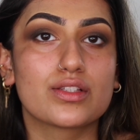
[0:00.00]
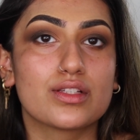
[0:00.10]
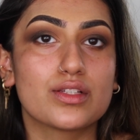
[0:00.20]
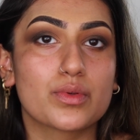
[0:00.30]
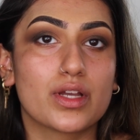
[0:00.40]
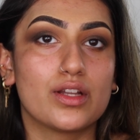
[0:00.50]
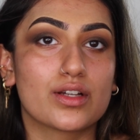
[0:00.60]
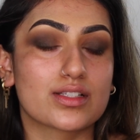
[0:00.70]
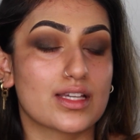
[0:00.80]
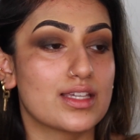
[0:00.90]
So this is what it
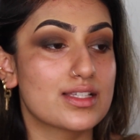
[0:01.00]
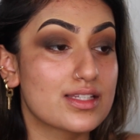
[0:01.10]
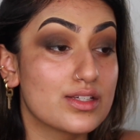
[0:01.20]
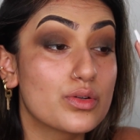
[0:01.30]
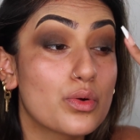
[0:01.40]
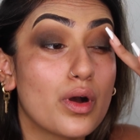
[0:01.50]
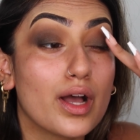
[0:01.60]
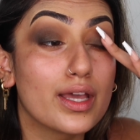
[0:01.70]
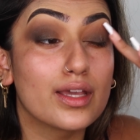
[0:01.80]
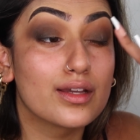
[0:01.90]
looks like. It's still
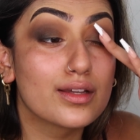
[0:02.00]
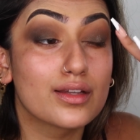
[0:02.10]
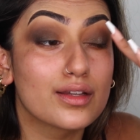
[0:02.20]
quite,